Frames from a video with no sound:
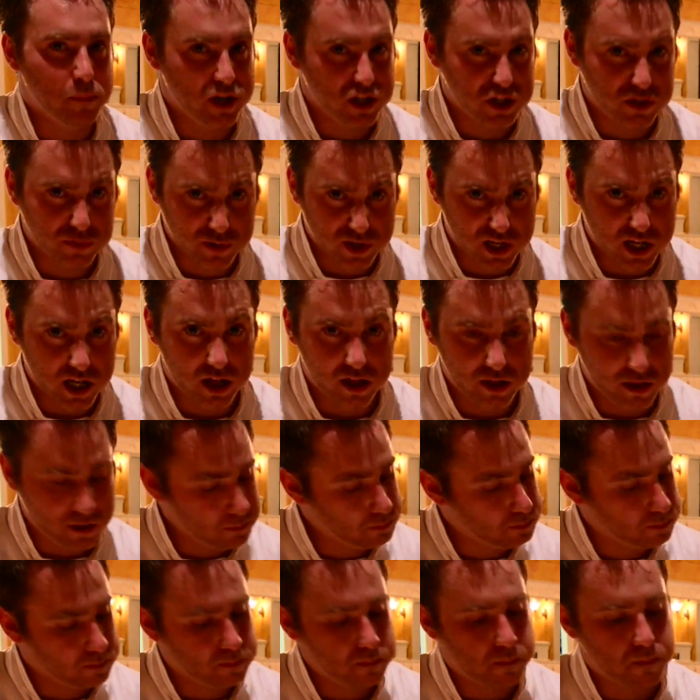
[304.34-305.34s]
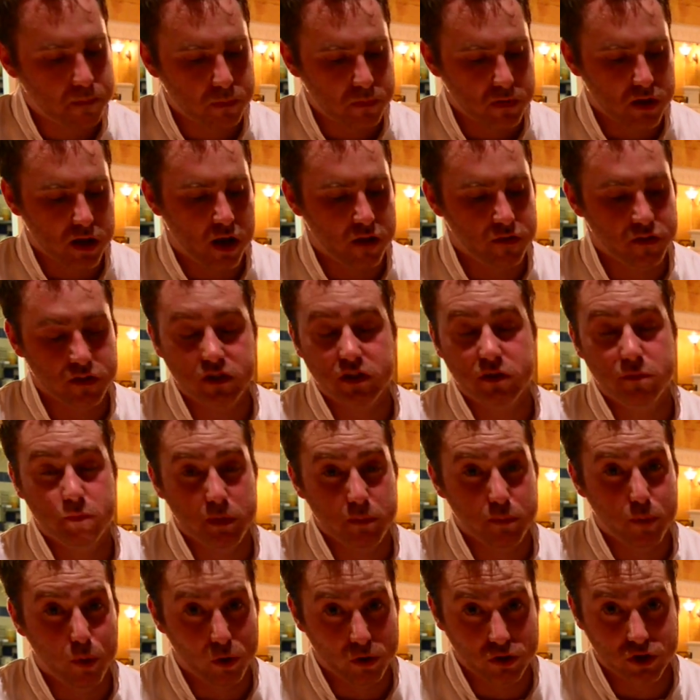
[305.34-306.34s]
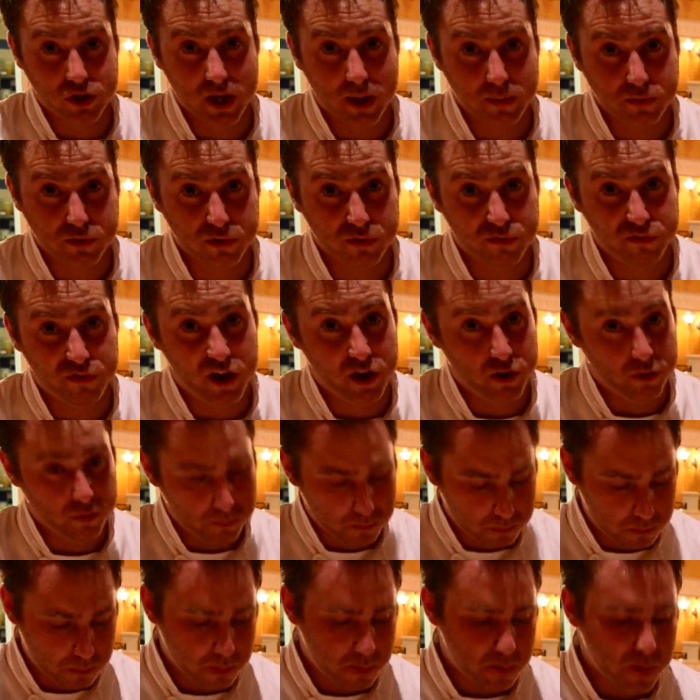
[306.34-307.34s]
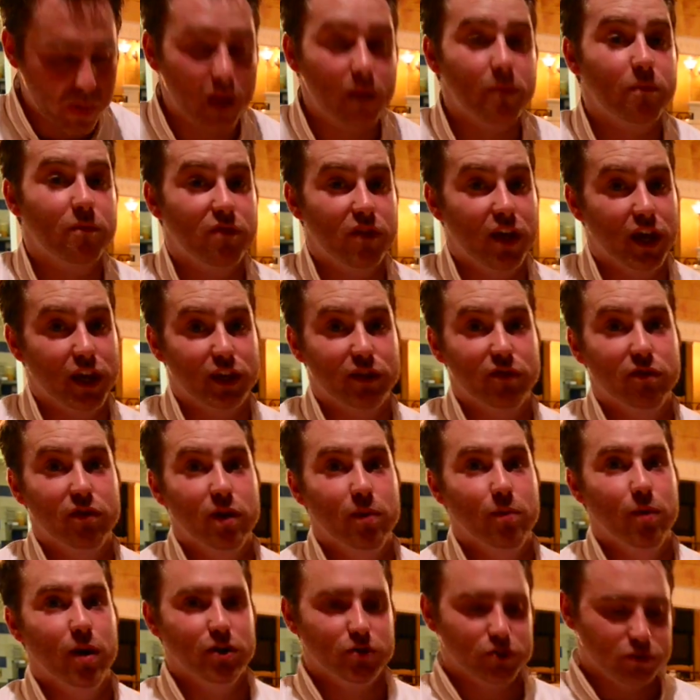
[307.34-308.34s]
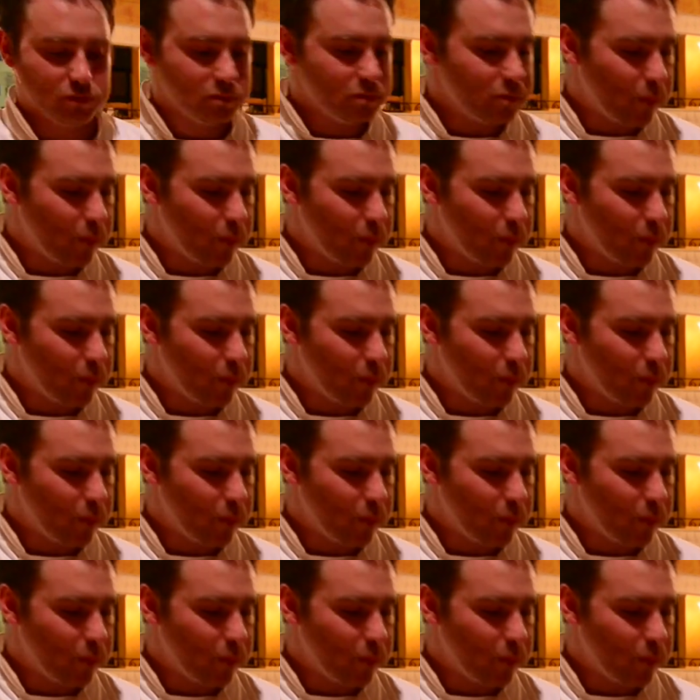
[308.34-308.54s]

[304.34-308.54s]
Benjamin Kelly, and this has been Pork Chops with Fennel. Thank you very much.